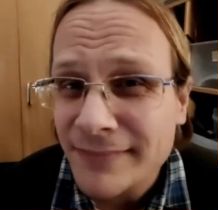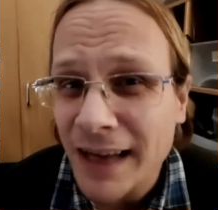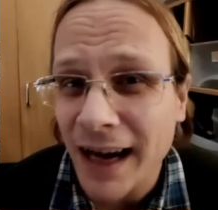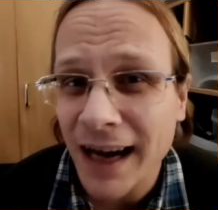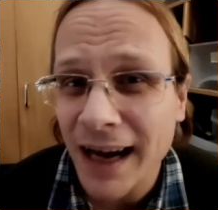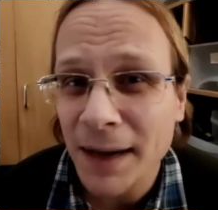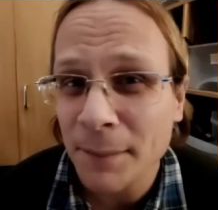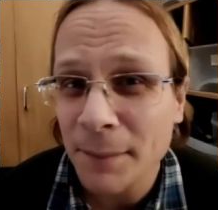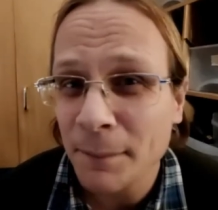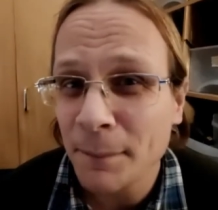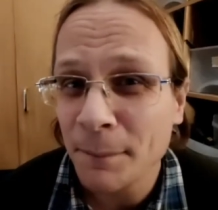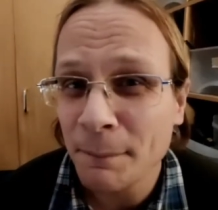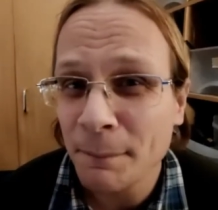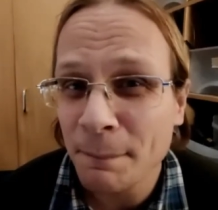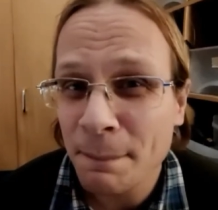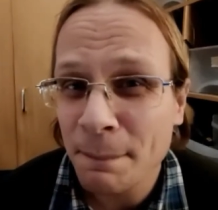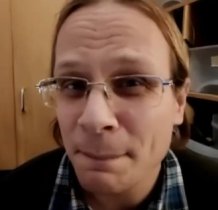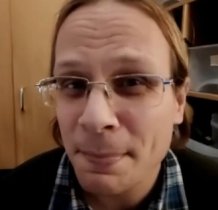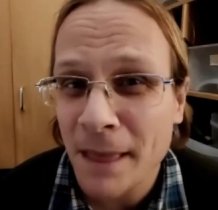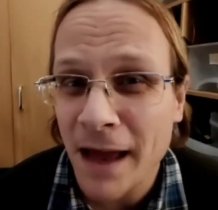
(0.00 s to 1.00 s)

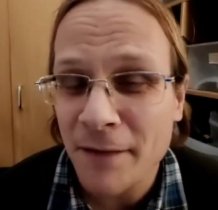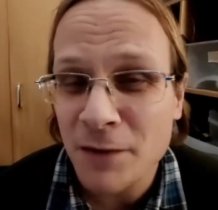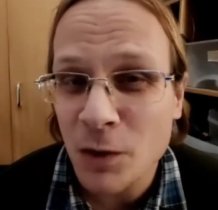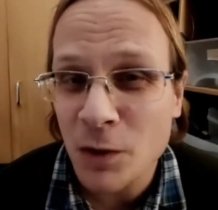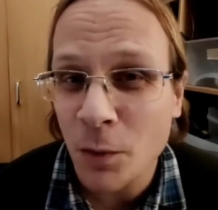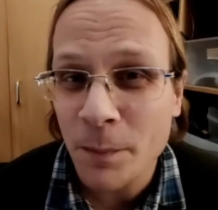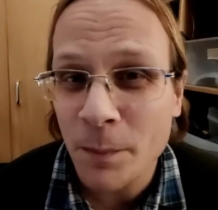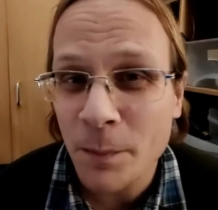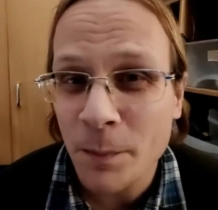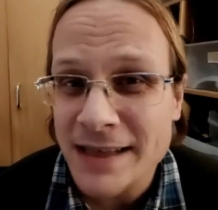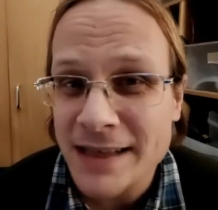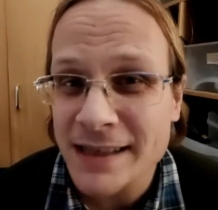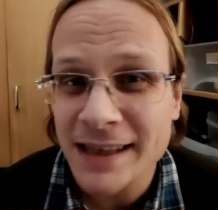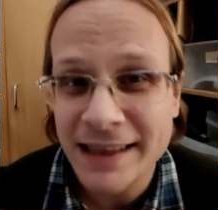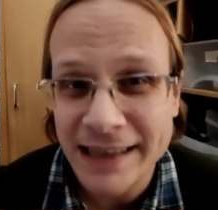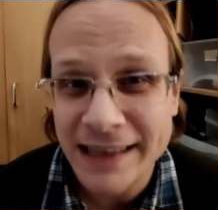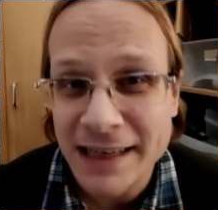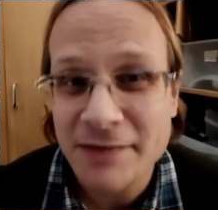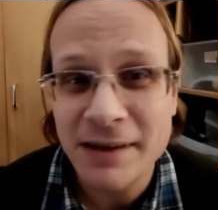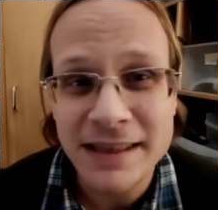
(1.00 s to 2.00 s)
If you're
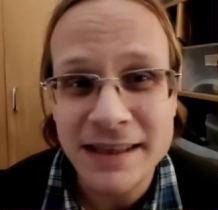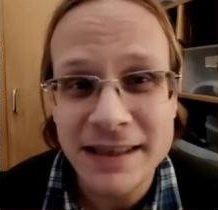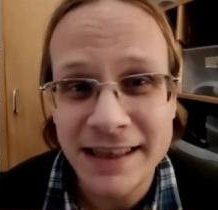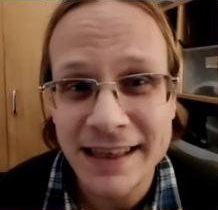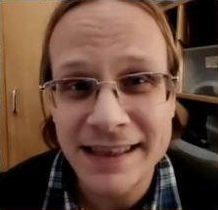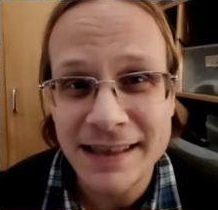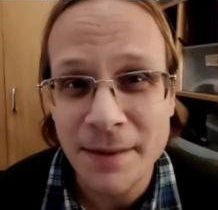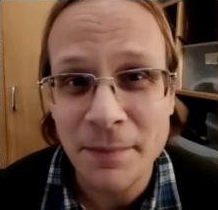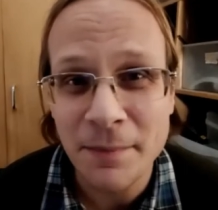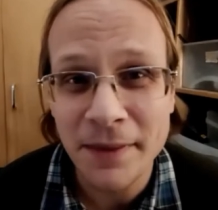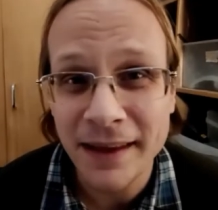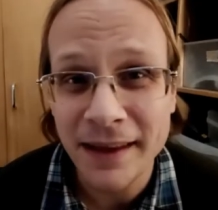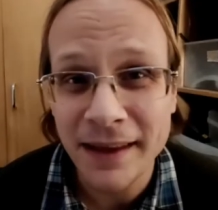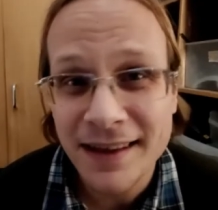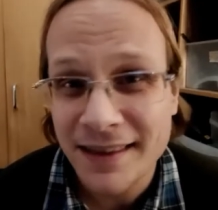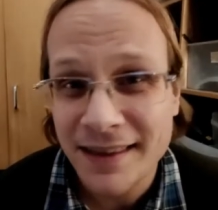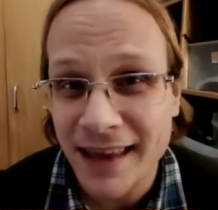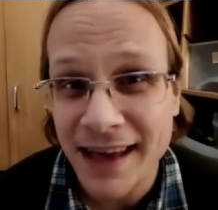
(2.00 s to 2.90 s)
passionately interested in something,